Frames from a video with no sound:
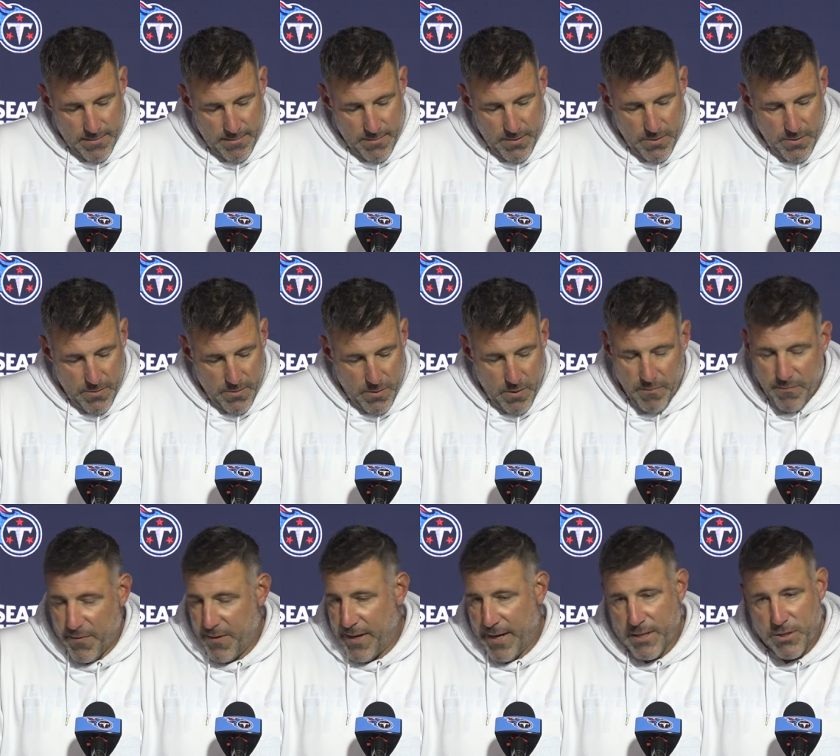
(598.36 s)
you know,
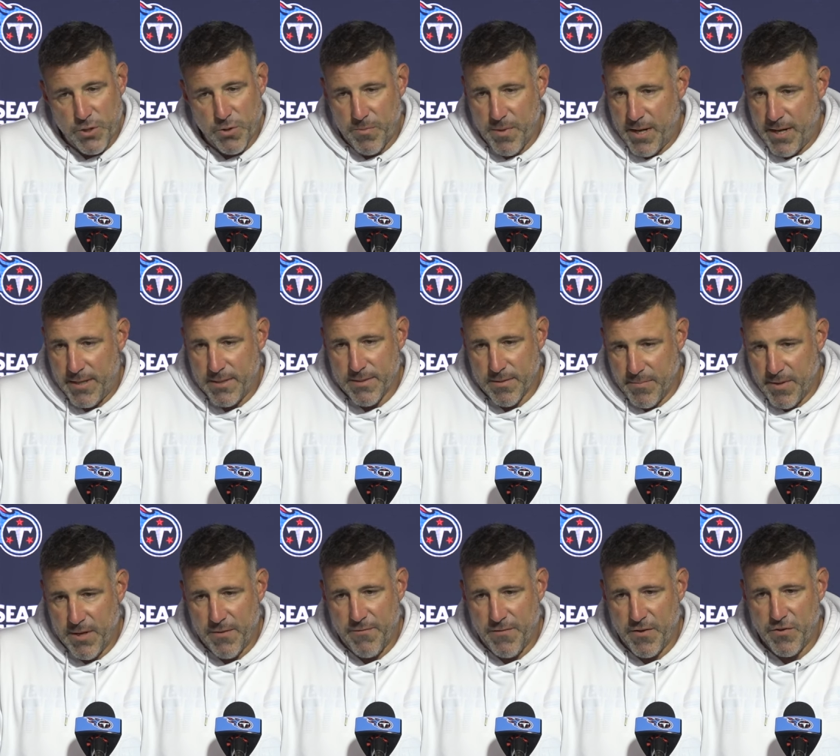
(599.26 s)
hopefully not too many, some
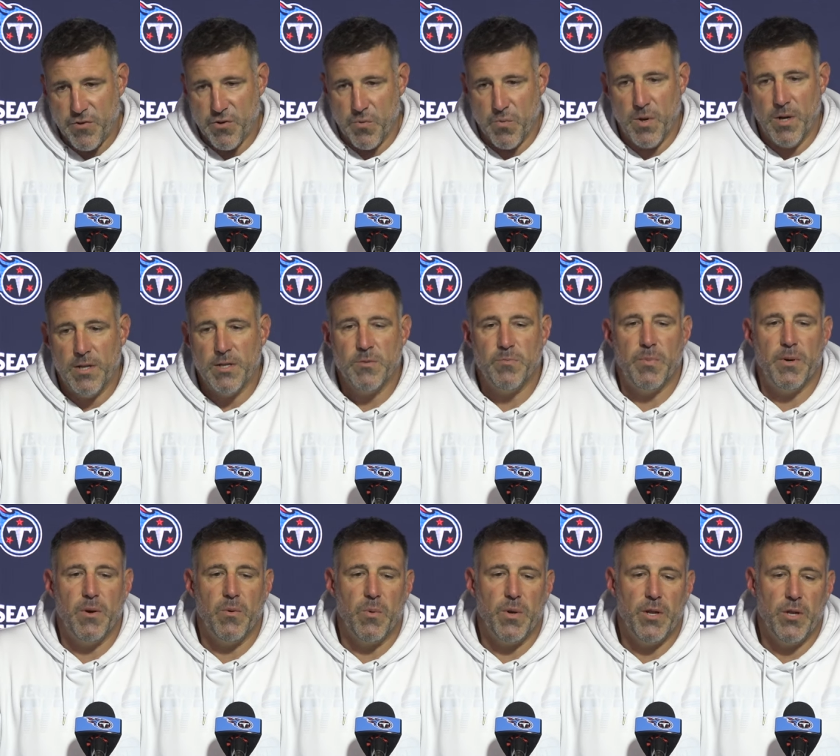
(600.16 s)
inefficient runs,
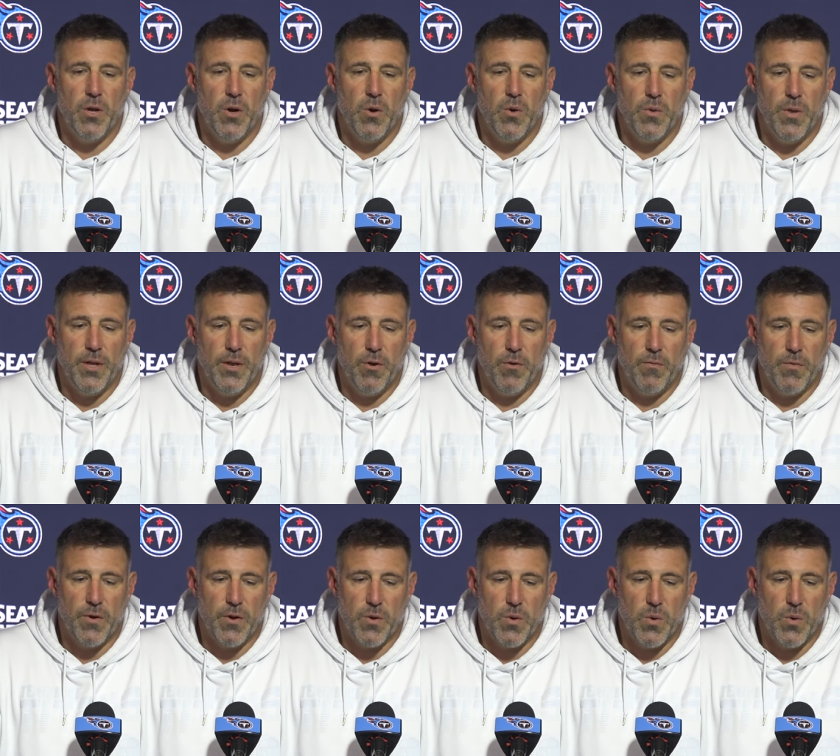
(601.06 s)
but we know that
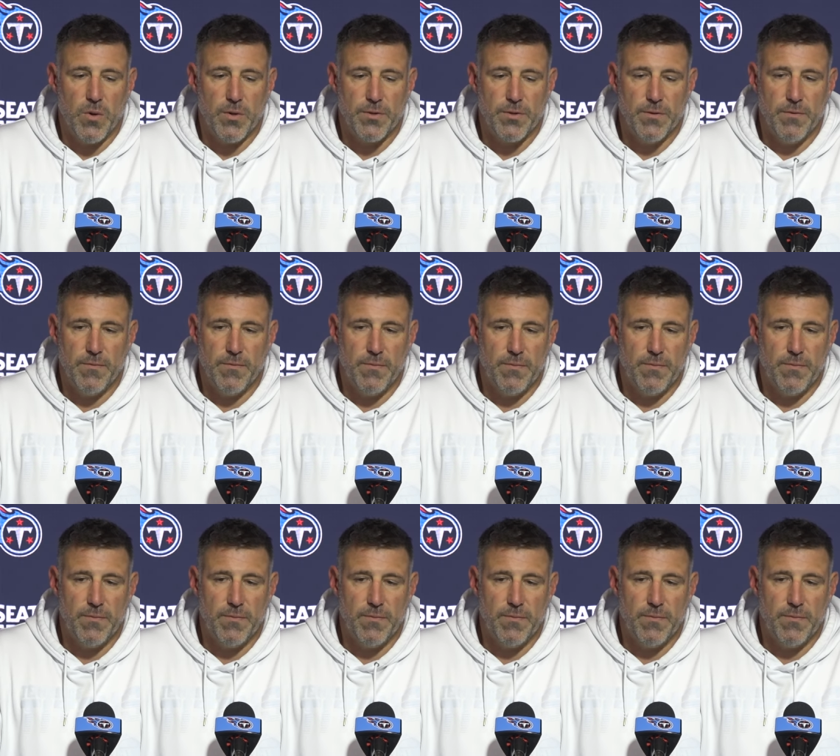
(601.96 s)
over the course of